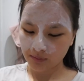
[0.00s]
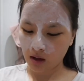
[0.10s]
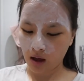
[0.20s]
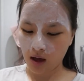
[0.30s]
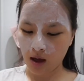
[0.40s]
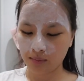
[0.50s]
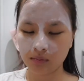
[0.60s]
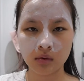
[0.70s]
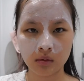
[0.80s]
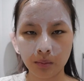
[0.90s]

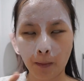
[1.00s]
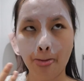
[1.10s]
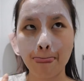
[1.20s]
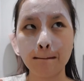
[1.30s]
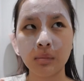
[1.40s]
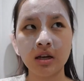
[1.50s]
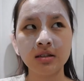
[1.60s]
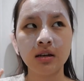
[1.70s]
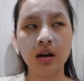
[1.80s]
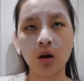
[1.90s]
It's
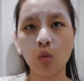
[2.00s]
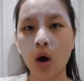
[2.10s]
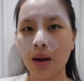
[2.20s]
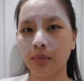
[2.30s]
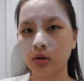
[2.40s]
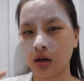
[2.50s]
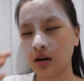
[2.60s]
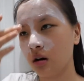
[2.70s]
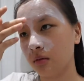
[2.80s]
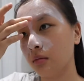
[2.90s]
in like a white
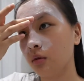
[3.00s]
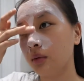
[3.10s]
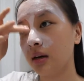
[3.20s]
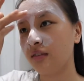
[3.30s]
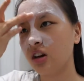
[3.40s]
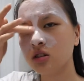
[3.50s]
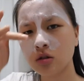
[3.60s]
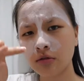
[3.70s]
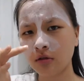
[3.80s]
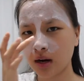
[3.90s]
bottle, Nivea
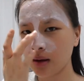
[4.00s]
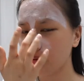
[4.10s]
soft cream.